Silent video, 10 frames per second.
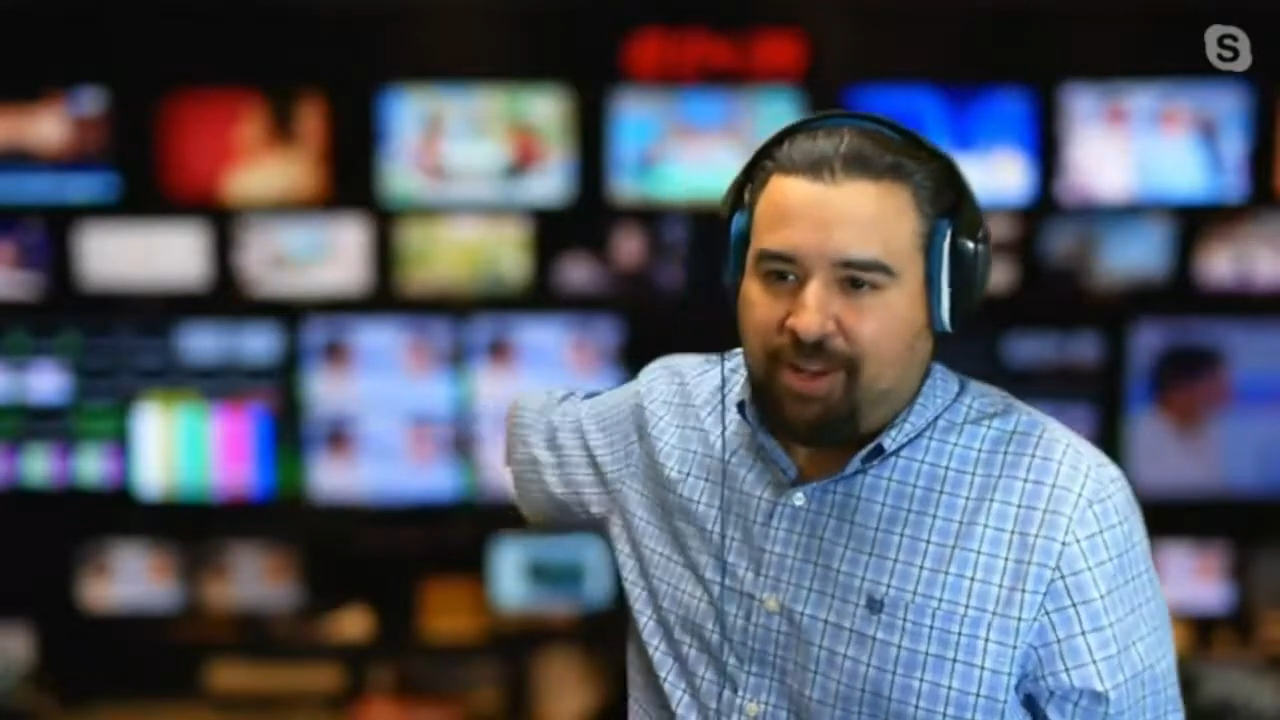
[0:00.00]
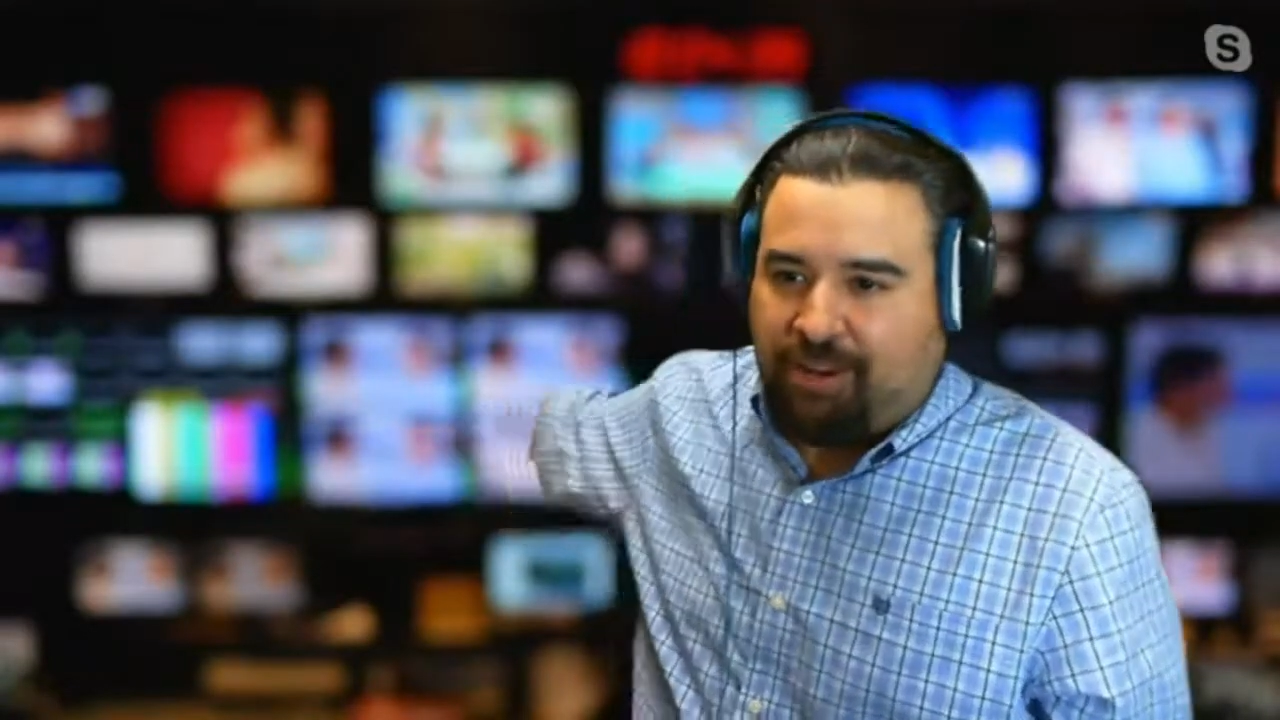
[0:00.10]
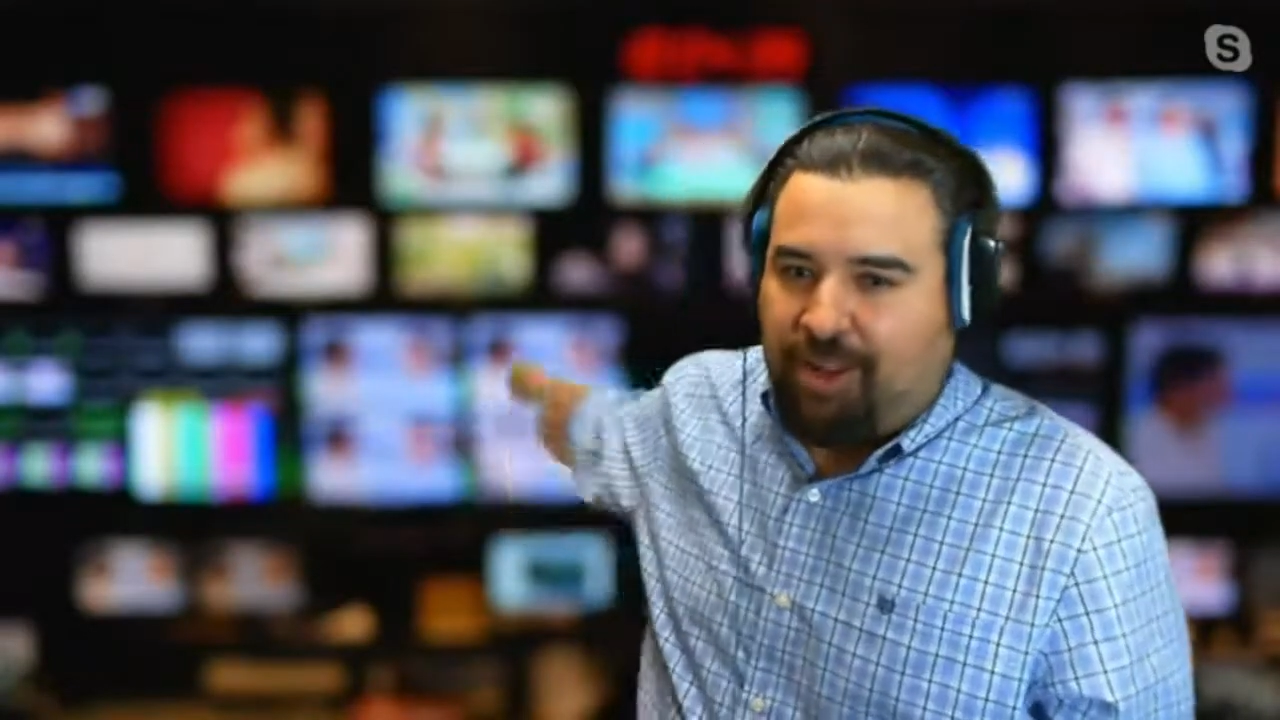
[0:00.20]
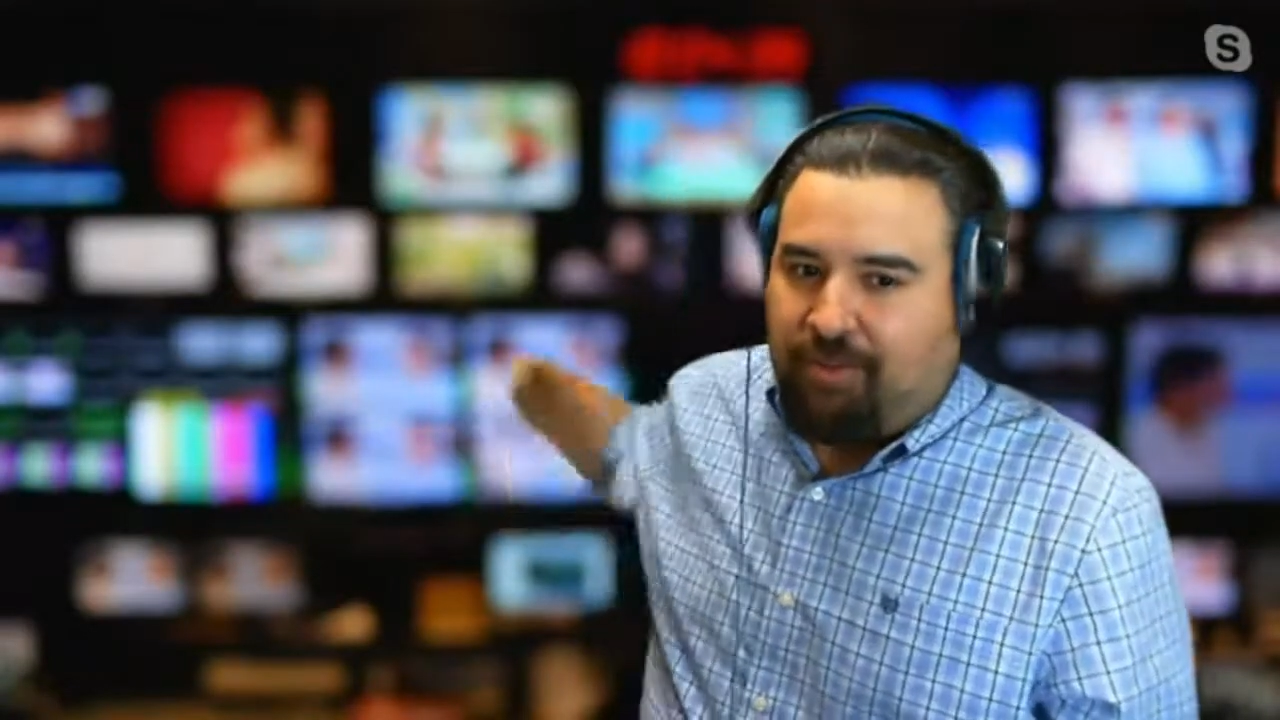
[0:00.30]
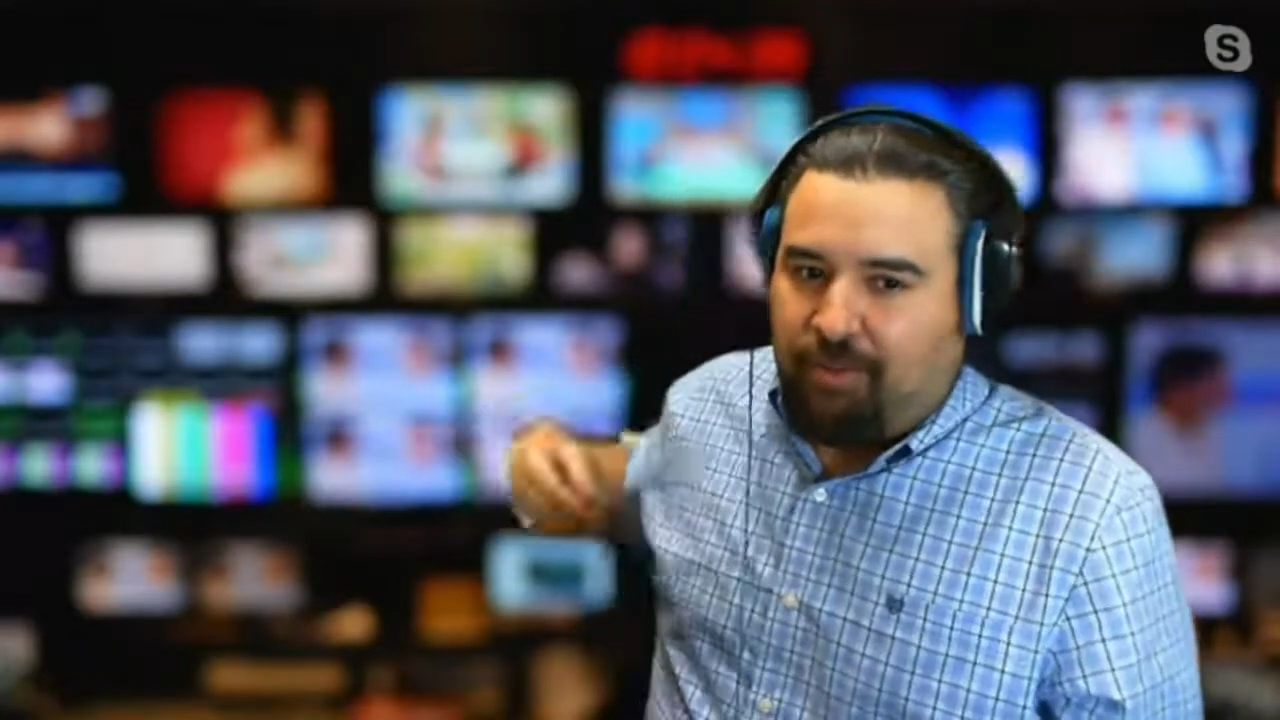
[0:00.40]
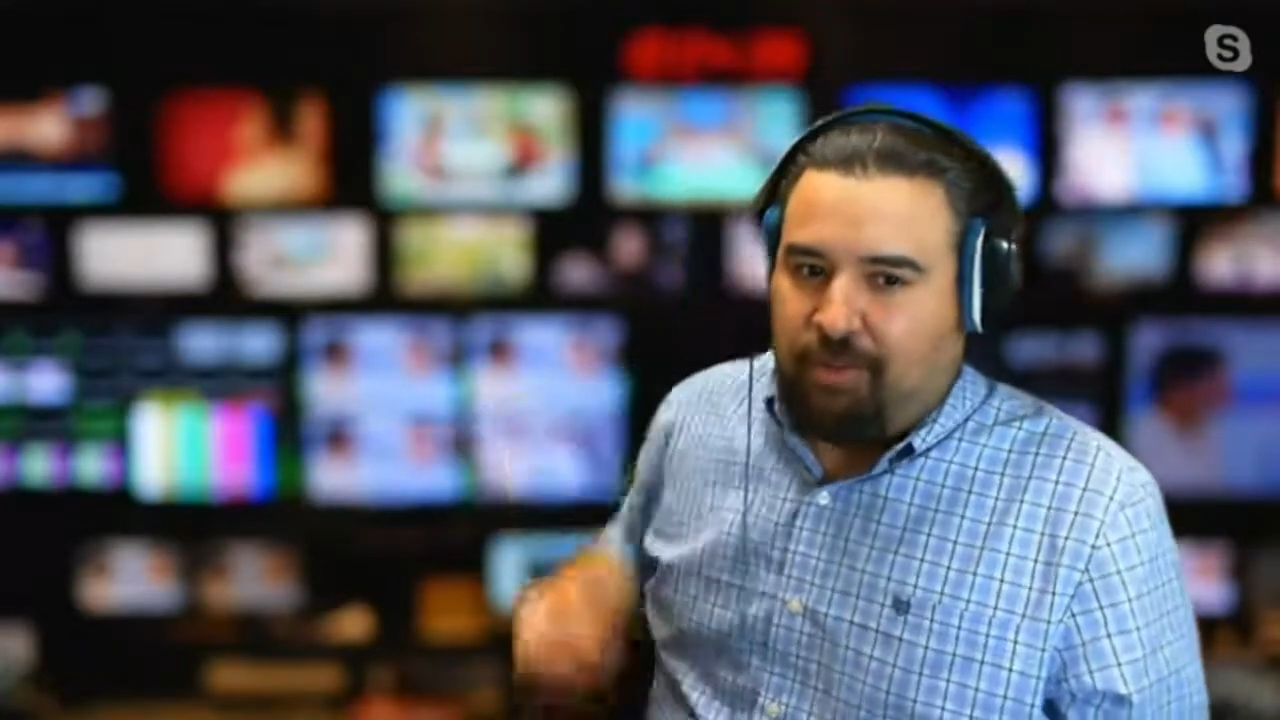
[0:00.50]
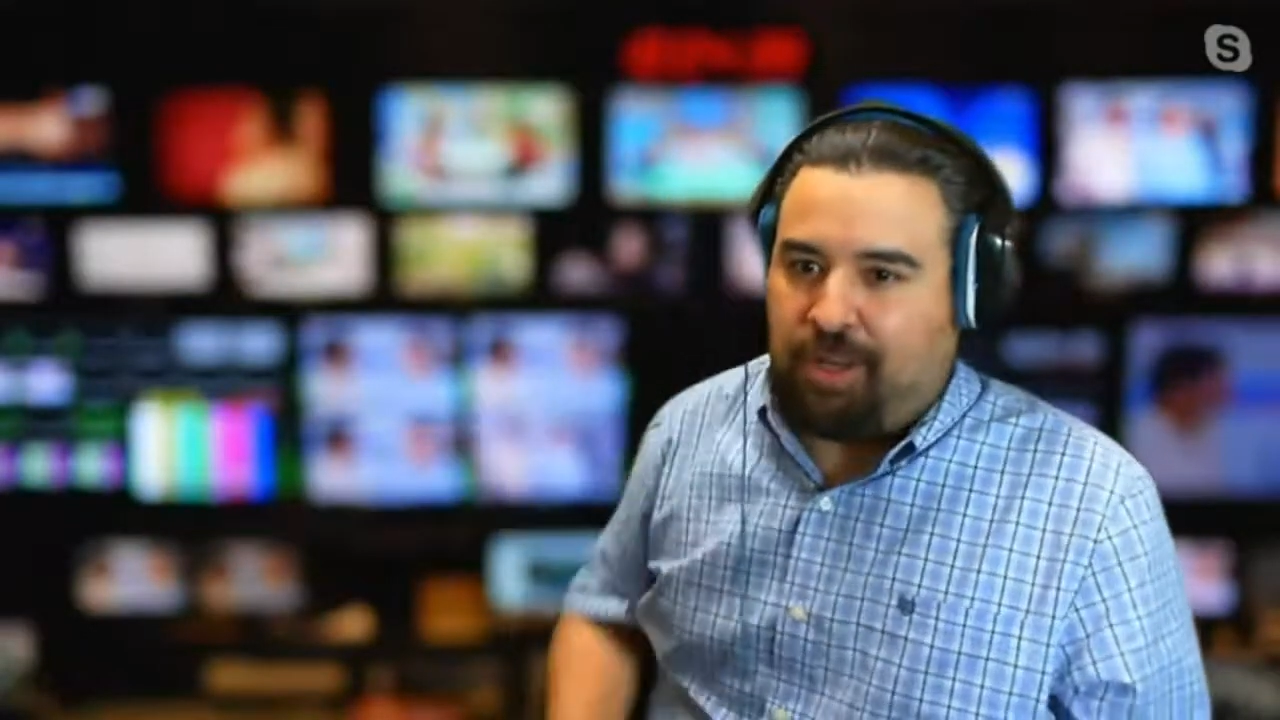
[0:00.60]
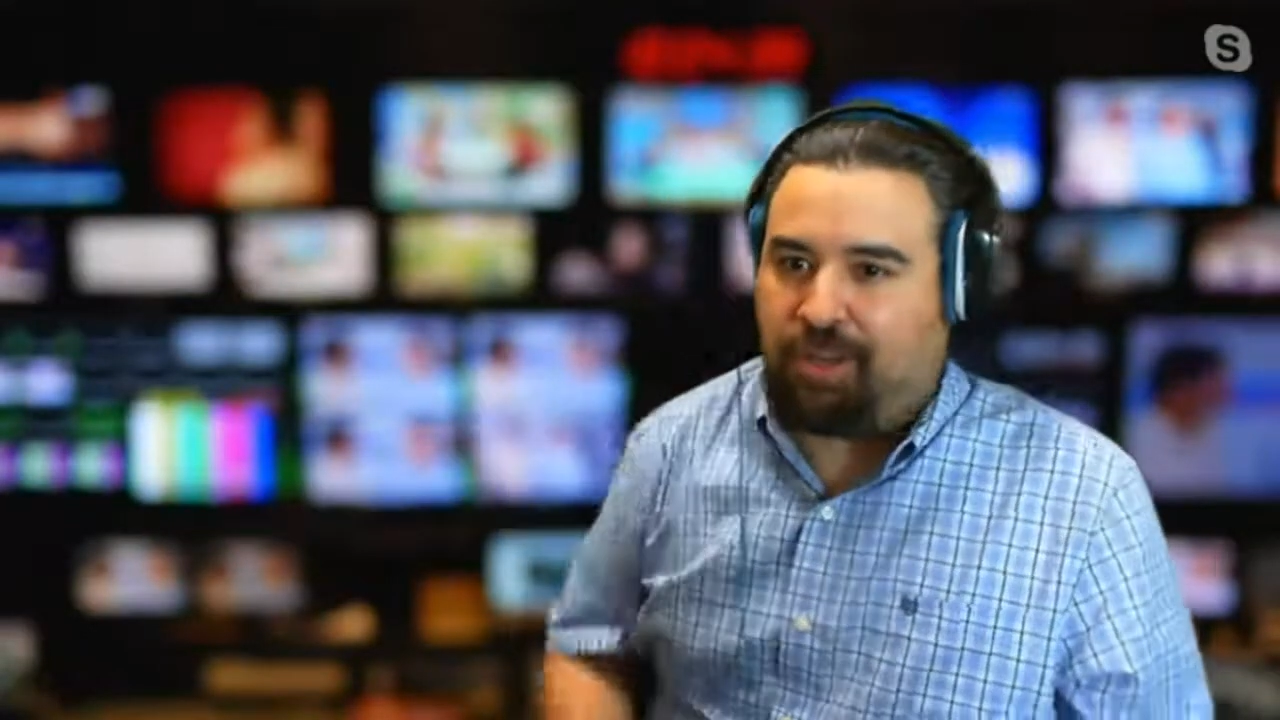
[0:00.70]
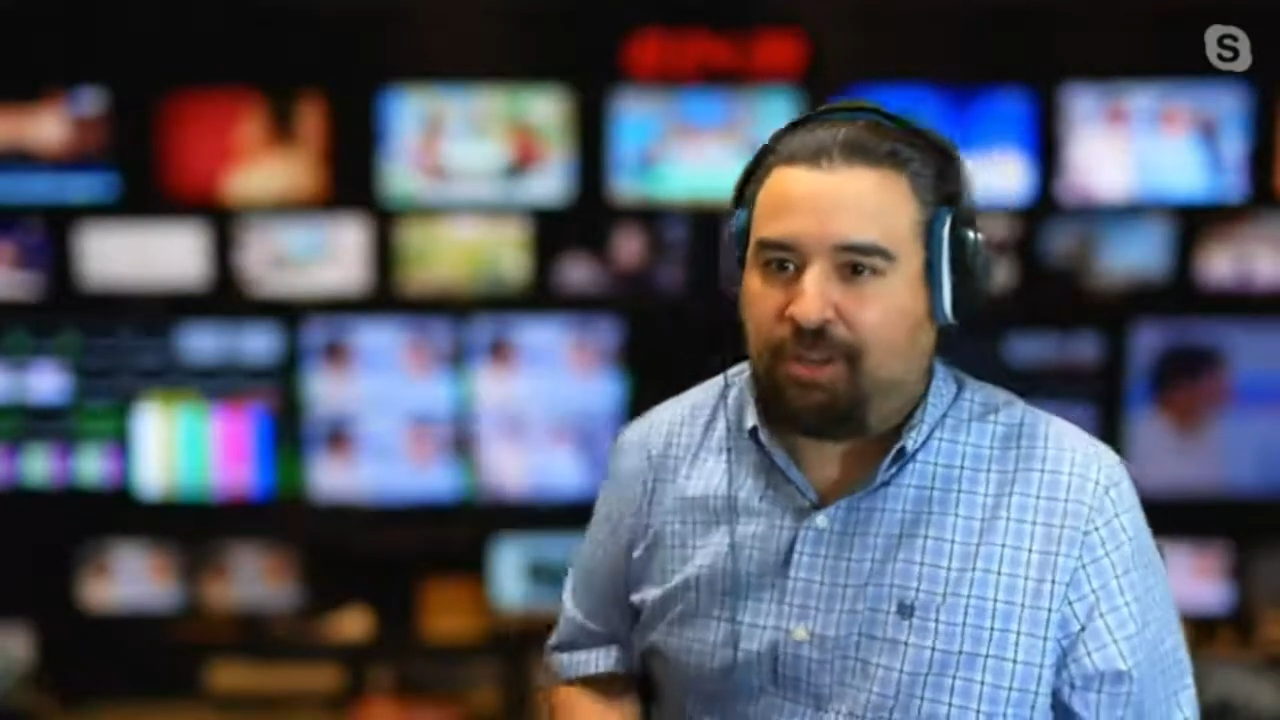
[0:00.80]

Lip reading: and have already